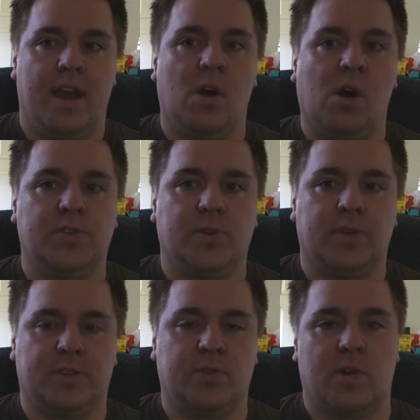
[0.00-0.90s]
and also
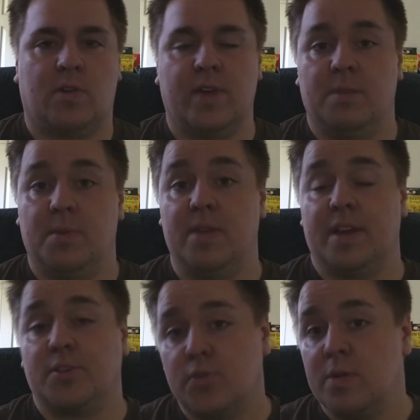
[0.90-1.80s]
historically had
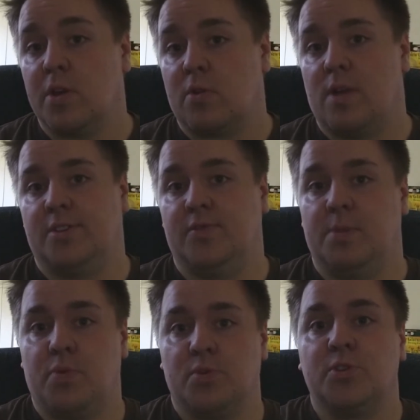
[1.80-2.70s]
been extremely aggressive
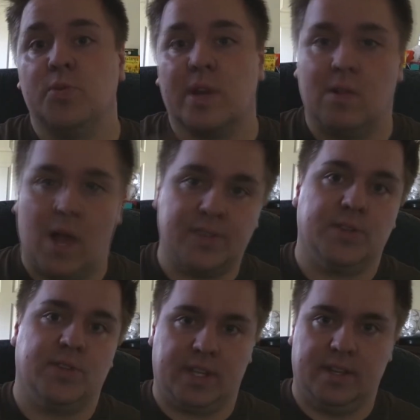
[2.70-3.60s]
at pursuing
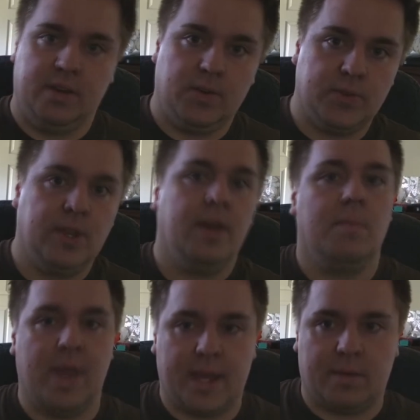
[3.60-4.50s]
licensing deals,
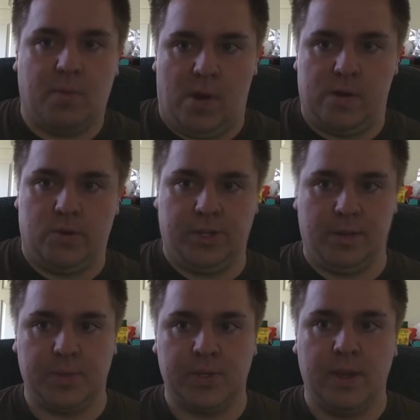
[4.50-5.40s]
making
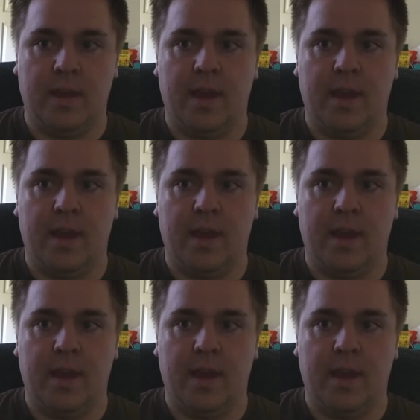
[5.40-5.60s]
partnerships.